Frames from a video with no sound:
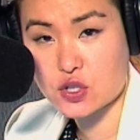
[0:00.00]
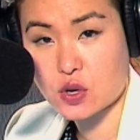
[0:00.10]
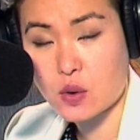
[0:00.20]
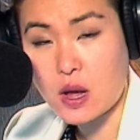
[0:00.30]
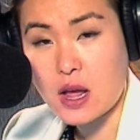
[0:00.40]

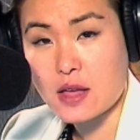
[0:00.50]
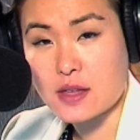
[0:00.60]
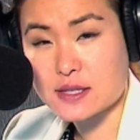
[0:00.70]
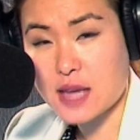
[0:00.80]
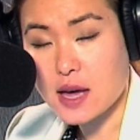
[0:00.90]
So
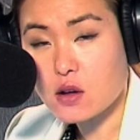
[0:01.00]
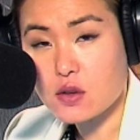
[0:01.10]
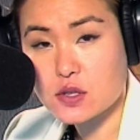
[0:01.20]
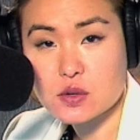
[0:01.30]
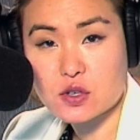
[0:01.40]
is that
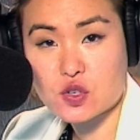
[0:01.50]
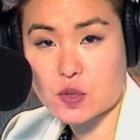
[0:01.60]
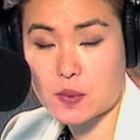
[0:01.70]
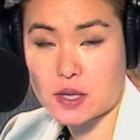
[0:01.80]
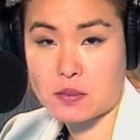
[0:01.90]
also
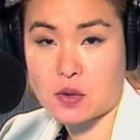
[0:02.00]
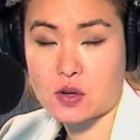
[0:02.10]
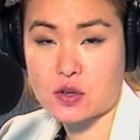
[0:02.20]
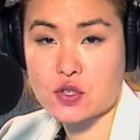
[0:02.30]
contributing, Mark,